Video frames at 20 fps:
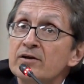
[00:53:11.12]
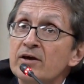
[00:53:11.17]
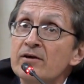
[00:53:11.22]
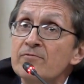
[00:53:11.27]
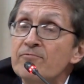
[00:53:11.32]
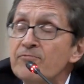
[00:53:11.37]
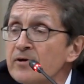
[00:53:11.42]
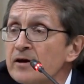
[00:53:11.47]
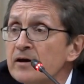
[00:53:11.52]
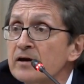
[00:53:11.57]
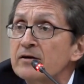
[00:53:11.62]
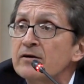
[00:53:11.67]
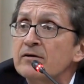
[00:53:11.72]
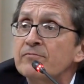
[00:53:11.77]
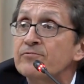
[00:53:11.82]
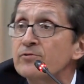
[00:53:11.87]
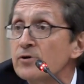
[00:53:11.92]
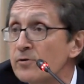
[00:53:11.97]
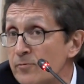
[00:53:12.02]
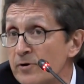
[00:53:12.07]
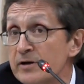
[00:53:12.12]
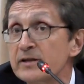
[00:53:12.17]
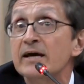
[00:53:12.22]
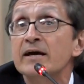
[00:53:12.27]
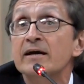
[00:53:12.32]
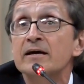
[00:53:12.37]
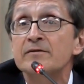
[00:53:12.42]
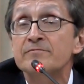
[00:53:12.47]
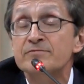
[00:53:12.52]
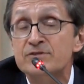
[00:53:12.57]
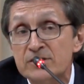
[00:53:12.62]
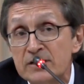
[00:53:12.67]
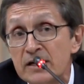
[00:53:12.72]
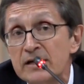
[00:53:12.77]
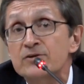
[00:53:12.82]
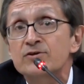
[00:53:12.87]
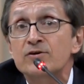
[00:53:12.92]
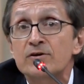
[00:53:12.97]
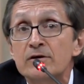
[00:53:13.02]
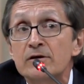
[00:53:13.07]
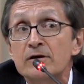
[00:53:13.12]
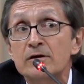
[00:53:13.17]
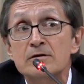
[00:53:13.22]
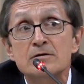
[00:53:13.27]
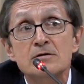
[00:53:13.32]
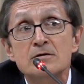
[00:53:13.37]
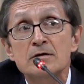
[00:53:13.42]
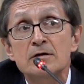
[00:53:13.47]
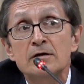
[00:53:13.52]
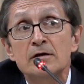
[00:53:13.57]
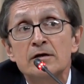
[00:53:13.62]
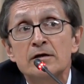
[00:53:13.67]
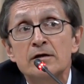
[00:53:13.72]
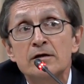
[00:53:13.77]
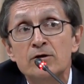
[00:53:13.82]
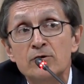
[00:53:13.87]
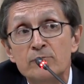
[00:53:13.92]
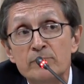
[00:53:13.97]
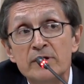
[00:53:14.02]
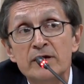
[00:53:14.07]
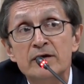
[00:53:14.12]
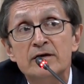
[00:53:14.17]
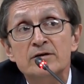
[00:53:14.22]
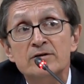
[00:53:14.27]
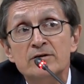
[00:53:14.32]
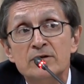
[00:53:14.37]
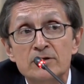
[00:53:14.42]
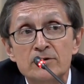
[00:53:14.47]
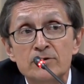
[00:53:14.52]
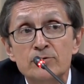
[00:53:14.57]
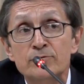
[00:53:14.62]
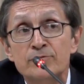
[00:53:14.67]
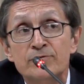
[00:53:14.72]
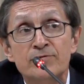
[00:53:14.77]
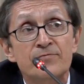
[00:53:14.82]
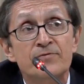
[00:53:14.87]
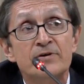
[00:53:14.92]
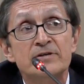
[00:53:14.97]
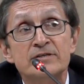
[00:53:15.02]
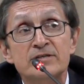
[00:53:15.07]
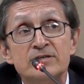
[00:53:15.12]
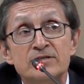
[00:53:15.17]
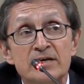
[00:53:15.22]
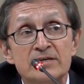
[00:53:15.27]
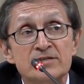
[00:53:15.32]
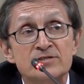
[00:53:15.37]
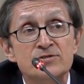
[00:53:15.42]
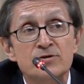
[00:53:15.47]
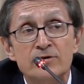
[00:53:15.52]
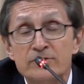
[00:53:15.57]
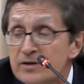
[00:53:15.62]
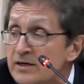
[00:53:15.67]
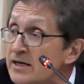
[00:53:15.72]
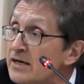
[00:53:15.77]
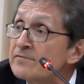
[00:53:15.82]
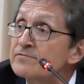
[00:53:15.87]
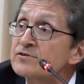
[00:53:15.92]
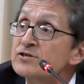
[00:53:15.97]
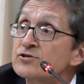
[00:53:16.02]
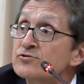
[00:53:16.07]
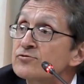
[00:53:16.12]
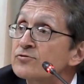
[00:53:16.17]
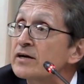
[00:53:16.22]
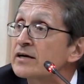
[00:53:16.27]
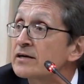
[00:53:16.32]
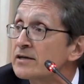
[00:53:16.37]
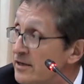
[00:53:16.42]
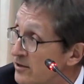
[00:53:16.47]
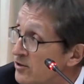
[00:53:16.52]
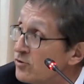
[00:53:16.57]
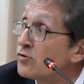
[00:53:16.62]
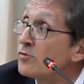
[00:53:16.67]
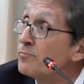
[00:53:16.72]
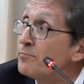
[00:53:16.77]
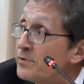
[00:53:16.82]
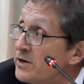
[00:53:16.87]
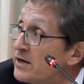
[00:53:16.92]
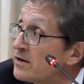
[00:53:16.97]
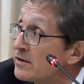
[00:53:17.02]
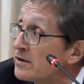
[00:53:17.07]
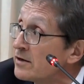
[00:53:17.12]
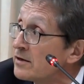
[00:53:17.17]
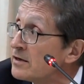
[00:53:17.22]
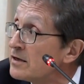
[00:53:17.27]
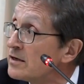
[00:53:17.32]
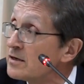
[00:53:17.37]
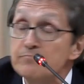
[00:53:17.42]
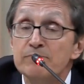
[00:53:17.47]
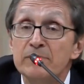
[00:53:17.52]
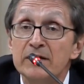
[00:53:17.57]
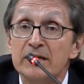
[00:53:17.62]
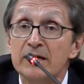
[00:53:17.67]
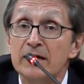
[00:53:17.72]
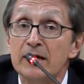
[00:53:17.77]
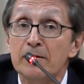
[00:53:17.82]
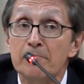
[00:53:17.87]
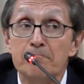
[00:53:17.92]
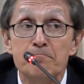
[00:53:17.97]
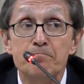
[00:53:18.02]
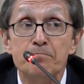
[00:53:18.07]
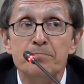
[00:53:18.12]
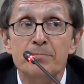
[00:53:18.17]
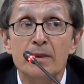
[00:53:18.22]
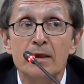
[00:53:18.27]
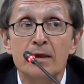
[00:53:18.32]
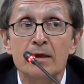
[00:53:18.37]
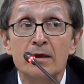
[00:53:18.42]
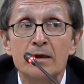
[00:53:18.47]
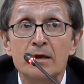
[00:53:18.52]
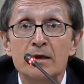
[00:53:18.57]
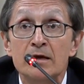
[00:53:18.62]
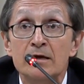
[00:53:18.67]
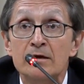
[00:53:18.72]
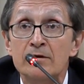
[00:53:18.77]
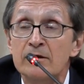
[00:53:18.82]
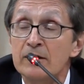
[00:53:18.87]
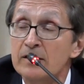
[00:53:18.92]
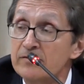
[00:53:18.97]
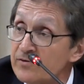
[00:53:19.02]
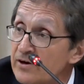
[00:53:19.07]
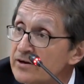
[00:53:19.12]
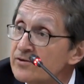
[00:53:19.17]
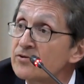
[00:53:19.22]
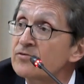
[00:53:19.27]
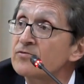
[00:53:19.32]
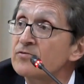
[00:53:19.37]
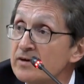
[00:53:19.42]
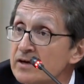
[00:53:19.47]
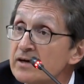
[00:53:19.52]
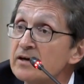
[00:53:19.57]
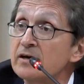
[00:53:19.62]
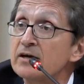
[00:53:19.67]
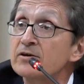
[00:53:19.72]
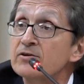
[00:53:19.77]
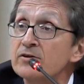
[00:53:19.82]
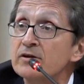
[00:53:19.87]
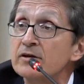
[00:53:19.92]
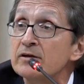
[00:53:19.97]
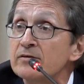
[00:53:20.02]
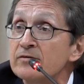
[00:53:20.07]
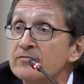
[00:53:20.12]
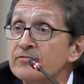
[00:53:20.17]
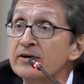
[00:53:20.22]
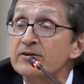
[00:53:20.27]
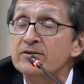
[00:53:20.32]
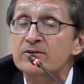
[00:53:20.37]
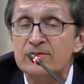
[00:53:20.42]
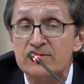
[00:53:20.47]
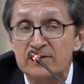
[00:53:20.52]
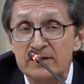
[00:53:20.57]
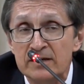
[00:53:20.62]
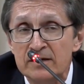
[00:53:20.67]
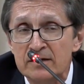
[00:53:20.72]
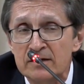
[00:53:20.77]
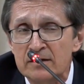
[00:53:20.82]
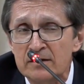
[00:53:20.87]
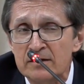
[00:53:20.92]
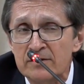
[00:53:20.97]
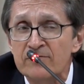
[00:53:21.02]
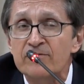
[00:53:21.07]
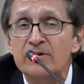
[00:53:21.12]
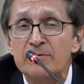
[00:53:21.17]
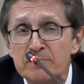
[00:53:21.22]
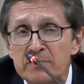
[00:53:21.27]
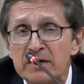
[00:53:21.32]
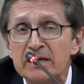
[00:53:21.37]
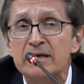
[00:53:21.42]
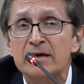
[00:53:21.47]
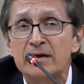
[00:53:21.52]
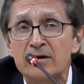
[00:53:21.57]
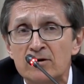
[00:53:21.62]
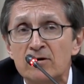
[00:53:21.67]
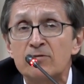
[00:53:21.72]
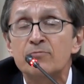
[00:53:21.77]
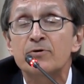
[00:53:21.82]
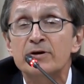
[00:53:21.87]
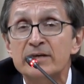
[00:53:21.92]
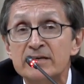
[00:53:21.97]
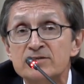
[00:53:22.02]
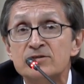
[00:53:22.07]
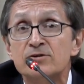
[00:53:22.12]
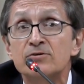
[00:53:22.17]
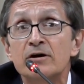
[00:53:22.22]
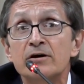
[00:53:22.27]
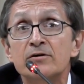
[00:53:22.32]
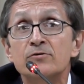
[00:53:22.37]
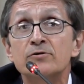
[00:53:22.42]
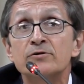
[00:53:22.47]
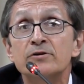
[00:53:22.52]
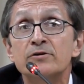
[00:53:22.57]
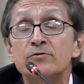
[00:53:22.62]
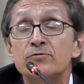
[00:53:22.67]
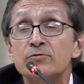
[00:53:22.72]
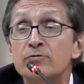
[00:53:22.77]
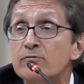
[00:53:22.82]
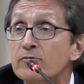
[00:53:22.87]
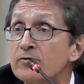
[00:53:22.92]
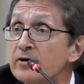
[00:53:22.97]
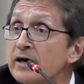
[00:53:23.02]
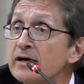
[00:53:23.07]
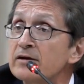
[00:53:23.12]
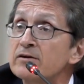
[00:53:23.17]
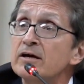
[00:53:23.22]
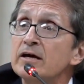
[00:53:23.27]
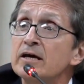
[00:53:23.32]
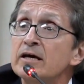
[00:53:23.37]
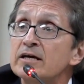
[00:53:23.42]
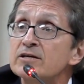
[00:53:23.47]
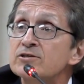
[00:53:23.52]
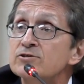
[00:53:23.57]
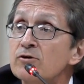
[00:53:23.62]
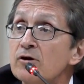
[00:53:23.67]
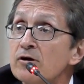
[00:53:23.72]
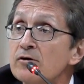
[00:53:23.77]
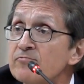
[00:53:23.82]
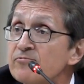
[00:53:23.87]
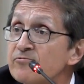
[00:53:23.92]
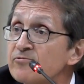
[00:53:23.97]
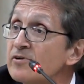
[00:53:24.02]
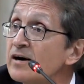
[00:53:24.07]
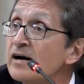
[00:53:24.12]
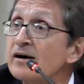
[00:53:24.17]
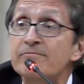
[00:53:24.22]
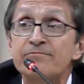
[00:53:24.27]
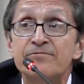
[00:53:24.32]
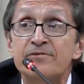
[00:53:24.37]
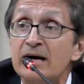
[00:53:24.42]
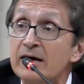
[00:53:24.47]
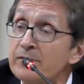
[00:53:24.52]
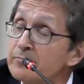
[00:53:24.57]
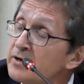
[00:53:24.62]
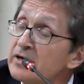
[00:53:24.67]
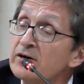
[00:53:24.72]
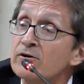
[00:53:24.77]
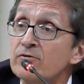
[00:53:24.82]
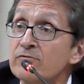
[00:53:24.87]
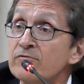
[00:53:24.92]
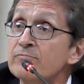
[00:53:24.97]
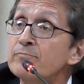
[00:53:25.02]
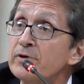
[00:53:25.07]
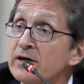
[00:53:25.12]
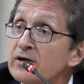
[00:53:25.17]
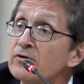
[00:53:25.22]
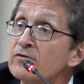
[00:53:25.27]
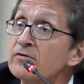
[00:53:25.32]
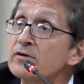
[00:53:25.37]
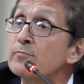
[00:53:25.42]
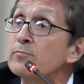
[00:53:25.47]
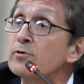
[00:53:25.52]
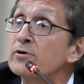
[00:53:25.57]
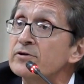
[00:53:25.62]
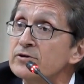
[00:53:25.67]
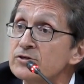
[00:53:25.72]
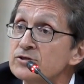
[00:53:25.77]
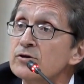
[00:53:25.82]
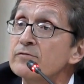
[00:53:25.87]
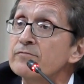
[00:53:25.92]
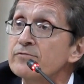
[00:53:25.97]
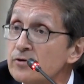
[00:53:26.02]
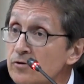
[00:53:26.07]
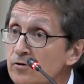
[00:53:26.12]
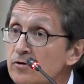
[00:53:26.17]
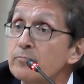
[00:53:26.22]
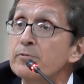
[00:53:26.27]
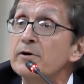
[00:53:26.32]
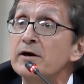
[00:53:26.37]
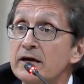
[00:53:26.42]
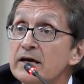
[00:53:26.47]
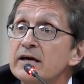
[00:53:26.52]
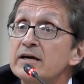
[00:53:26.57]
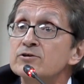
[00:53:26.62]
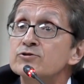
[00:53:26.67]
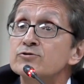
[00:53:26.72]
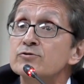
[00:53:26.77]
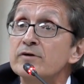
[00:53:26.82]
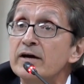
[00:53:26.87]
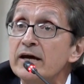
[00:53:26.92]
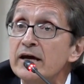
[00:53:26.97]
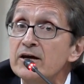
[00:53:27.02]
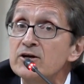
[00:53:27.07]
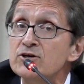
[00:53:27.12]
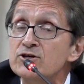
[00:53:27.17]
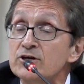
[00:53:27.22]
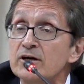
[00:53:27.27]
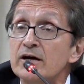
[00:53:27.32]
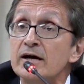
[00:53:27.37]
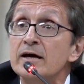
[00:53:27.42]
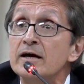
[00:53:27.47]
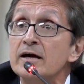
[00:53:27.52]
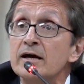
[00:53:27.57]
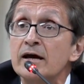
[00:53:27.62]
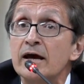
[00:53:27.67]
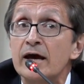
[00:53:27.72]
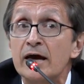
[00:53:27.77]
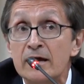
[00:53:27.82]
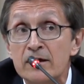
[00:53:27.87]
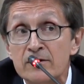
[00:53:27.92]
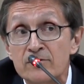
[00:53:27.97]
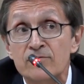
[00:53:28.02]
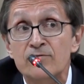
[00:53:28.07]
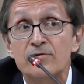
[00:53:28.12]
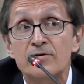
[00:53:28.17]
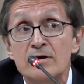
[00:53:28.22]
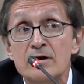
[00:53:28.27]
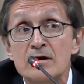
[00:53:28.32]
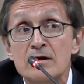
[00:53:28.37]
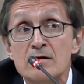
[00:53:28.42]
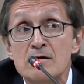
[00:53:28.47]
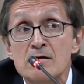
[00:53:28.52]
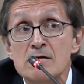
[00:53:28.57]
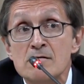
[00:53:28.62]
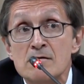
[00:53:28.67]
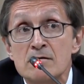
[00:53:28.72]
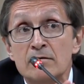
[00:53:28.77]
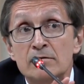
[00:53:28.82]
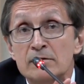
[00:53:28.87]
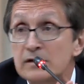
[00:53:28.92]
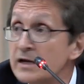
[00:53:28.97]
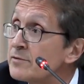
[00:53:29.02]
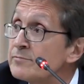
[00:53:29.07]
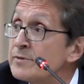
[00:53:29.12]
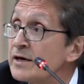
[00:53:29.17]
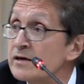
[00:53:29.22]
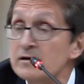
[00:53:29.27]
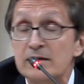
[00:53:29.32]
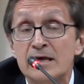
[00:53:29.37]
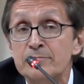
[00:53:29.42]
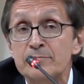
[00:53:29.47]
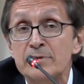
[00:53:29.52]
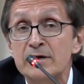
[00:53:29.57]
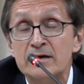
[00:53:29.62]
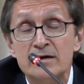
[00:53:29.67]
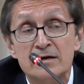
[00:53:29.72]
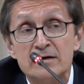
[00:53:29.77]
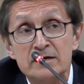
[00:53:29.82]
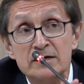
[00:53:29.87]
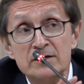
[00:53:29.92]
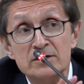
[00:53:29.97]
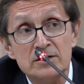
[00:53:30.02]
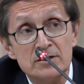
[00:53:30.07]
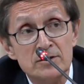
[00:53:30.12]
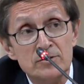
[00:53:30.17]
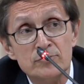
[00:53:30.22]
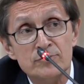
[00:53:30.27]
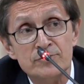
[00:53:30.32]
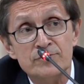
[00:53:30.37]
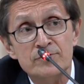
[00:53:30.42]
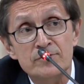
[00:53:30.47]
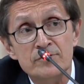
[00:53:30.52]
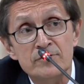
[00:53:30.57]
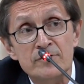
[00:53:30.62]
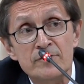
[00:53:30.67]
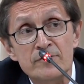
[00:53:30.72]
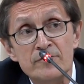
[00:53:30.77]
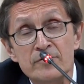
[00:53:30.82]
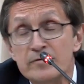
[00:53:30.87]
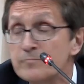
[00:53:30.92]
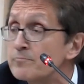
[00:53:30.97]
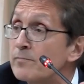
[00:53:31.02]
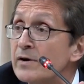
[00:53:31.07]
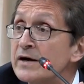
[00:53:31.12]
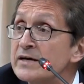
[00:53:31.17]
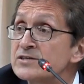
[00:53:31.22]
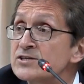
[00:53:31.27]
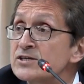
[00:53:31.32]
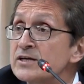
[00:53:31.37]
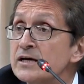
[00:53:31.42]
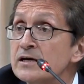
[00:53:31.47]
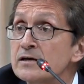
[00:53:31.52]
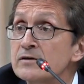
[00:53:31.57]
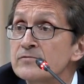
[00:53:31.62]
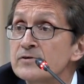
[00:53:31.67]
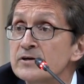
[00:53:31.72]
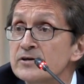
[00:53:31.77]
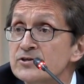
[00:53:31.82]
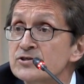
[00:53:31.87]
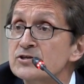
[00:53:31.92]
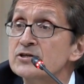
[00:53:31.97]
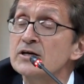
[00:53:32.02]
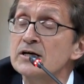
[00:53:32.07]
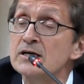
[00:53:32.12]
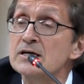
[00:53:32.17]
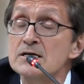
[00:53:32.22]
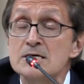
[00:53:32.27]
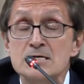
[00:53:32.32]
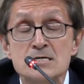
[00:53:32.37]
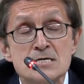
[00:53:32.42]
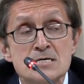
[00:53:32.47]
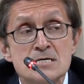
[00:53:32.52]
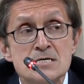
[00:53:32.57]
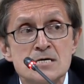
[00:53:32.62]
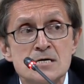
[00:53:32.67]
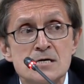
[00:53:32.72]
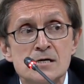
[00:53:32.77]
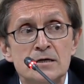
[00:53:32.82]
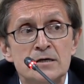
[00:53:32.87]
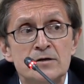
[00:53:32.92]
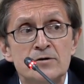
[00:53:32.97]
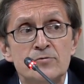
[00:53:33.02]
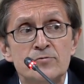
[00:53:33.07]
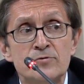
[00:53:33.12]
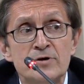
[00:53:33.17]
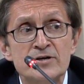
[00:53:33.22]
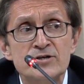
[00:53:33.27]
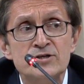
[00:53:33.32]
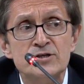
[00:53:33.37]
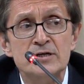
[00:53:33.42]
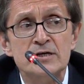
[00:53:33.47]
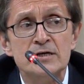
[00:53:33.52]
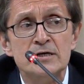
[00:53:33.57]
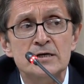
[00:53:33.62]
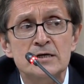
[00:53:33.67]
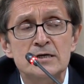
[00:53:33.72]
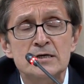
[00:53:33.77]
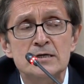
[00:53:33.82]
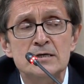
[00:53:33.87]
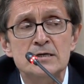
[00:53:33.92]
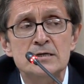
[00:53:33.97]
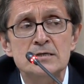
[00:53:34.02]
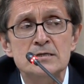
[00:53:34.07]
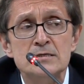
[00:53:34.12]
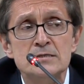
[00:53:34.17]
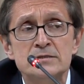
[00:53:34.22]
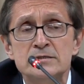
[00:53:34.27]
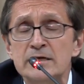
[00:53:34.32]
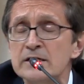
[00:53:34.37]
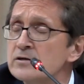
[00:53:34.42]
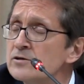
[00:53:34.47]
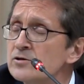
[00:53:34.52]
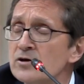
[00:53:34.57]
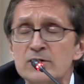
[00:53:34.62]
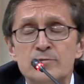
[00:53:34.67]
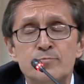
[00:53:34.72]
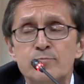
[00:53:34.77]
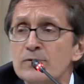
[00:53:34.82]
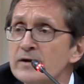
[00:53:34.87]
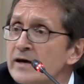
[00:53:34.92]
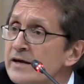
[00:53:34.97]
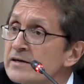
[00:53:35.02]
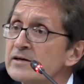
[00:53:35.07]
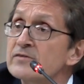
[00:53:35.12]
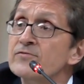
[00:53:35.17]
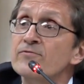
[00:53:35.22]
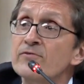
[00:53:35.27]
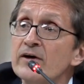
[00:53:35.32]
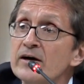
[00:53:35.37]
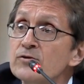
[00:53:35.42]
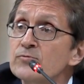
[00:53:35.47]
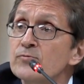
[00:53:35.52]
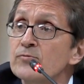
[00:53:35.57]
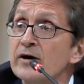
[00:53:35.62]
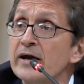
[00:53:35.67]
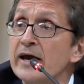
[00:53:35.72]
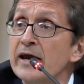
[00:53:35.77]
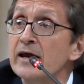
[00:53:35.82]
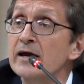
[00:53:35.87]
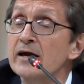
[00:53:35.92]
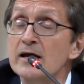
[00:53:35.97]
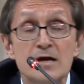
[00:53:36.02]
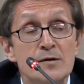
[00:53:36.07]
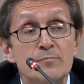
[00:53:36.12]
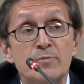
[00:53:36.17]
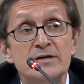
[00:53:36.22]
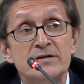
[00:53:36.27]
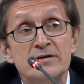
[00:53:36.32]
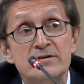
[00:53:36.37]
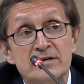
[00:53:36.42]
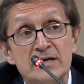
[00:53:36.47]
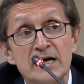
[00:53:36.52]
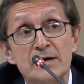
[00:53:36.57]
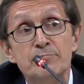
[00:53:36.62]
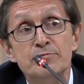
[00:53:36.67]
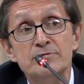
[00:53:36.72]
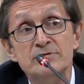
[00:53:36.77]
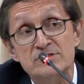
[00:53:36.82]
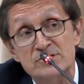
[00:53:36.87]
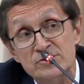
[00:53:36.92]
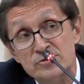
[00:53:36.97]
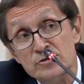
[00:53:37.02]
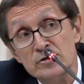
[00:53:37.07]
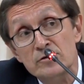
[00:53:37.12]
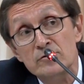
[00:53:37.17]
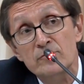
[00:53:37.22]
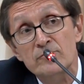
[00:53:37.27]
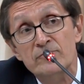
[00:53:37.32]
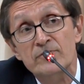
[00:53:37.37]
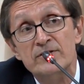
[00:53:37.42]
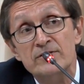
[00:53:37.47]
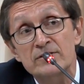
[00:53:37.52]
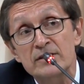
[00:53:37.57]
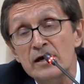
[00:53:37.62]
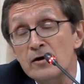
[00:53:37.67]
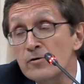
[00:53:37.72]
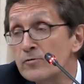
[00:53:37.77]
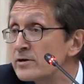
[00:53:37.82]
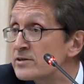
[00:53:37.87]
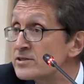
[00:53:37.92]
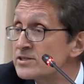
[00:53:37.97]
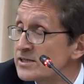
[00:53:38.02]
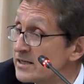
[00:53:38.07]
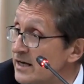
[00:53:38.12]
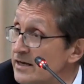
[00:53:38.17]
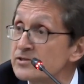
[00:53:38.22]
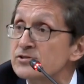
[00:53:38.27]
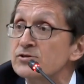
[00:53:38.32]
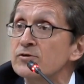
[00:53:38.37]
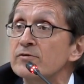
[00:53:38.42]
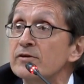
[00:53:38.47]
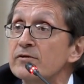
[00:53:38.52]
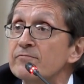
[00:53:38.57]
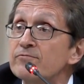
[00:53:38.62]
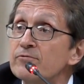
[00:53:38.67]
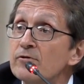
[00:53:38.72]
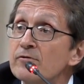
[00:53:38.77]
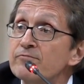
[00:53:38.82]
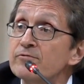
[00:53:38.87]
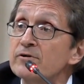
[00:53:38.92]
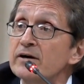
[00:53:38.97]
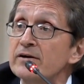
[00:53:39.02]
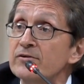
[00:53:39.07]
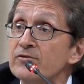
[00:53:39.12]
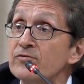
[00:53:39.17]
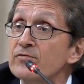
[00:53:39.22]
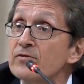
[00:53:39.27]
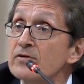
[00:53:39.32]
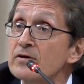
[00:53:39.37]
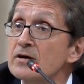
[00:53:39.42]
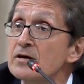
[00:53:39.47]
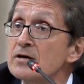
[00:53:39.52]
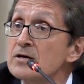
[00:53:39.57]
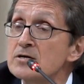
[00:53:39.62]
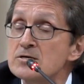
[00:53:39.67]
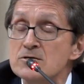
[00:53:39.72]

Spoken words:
And I think from what I have said, you may conclude that it does not have strictly European meaning. That the meaning of what is going on in Ukraine is going far, far beyond the borders of Europe into Asia. And let me conclude by saying this. Russia did not plan it that way, but it happened so that now it stands on the forefront